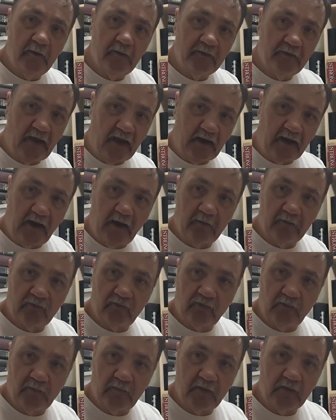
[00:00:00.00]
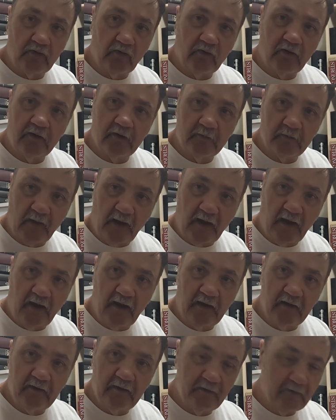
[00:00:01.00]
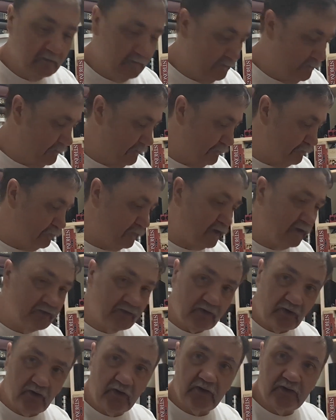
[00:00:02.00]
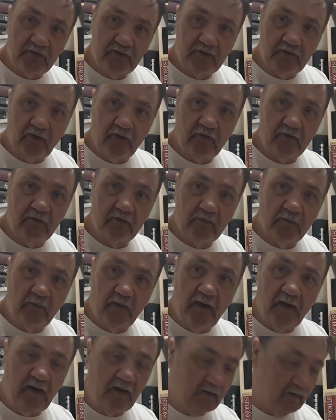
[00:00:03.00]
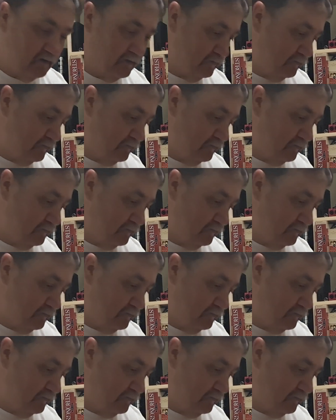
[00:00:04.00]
That comes from the Norton mine. It's a good stone as well.